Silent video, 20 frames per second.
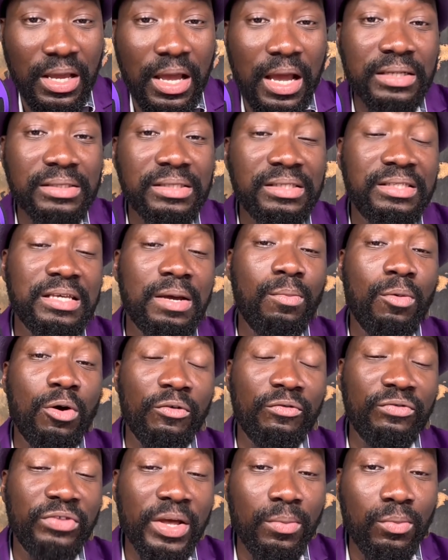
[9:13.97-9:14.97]
are some
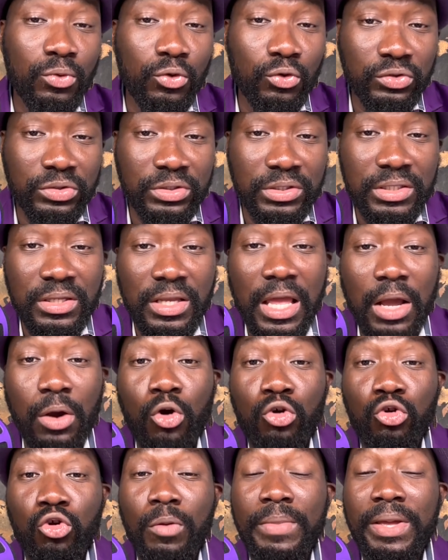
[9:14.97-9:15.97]
of the most
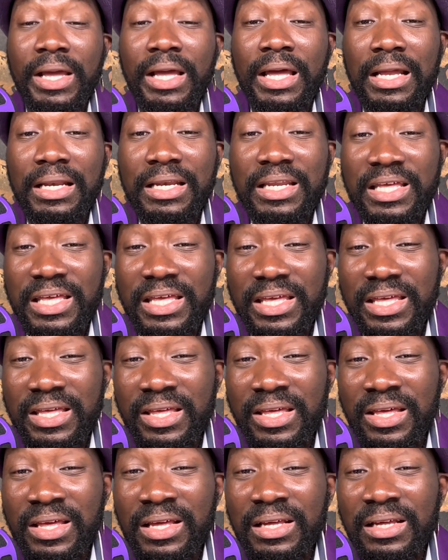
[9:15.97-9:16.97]
economically